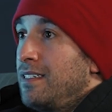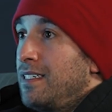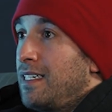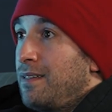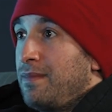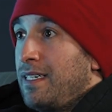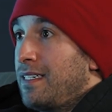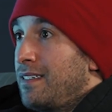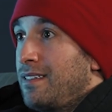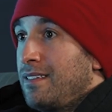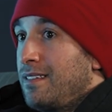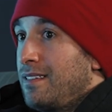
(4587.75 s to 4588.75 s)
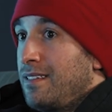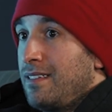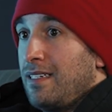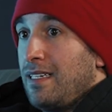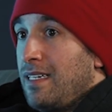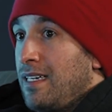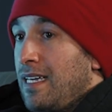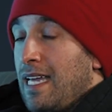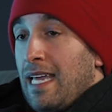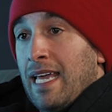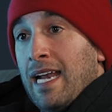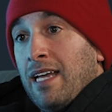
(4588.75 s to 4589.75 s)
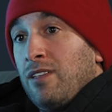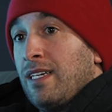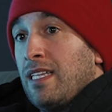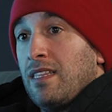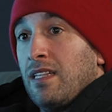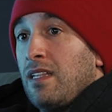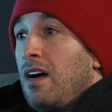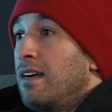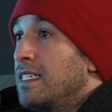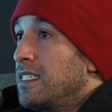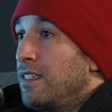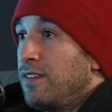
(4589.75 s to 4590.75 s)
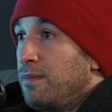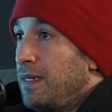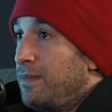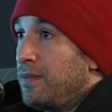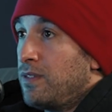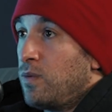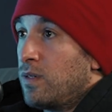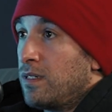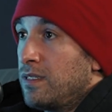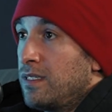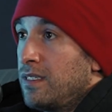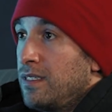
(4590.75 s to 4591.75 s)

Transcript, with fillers: And I'm like, and I look at the longest living people in the world.